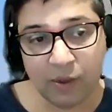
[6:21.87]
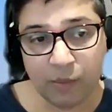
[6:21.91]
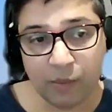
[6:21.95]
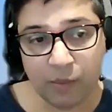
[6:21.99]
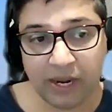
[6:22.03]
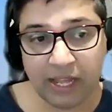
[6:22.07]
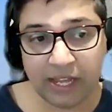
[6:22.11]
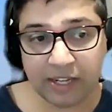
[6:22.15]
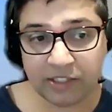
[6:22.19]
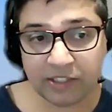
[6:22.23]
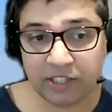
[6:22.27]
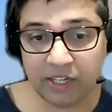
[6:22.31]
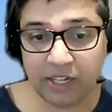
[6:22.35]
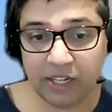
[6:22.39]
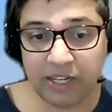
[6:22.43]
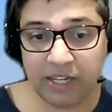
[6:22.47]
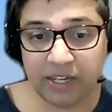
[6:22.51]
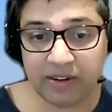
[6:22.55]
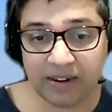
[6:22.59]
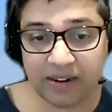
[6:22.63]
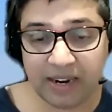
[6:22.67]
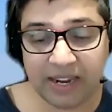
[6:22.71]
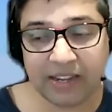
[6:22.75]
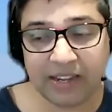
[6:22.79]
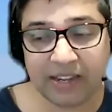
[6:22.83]
but actually
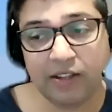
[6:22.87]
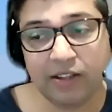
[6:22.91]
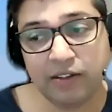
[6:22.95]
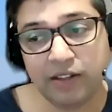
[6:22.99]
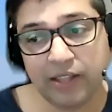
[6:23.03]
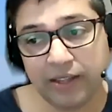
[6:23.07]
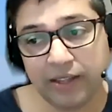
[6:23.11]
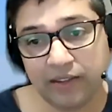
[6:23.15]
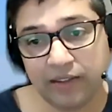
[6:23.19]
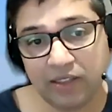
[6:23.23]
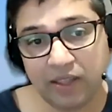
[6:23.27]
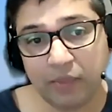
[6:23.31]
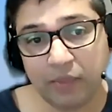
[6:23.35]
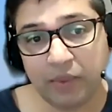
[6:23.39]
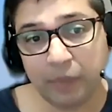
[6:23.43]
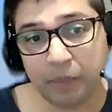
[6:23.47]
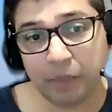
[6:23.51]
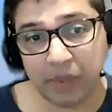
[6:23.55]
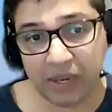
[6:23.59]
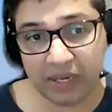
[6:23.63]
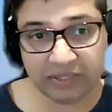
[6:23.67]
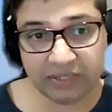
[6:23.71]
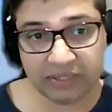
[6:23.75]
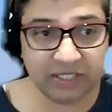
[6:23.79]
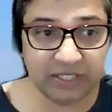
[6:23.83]
cracking the exam
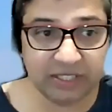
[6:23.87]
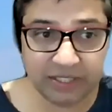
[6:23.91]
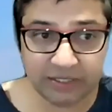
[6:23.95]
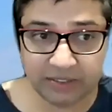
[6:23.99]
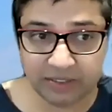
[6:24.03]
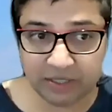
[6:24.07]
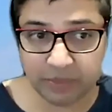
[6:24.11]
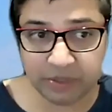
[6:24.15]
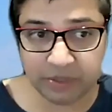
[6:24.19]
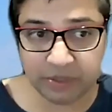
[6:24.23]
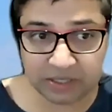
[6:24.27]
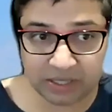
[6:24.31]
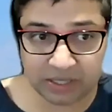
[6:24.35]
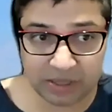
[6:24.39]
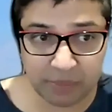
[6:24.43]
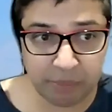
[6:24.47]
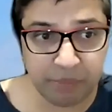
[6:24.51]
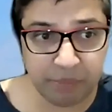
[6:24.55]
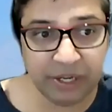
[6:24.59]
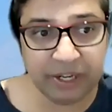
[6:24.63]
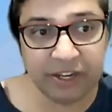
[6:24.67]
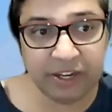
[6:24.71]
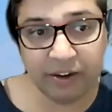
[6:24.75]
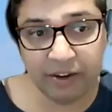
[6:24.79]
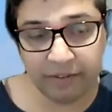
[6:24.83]
and passing the exam is
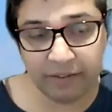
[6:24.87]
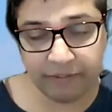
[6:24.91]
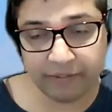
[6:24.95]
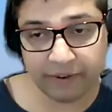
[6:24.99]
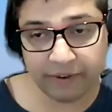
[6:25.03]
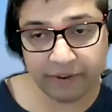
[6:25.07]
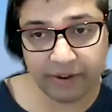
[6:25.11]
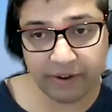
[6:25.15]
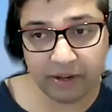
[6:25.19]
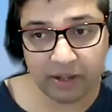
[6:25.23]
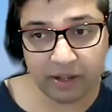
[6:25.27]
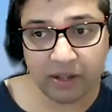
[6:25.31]
completely different,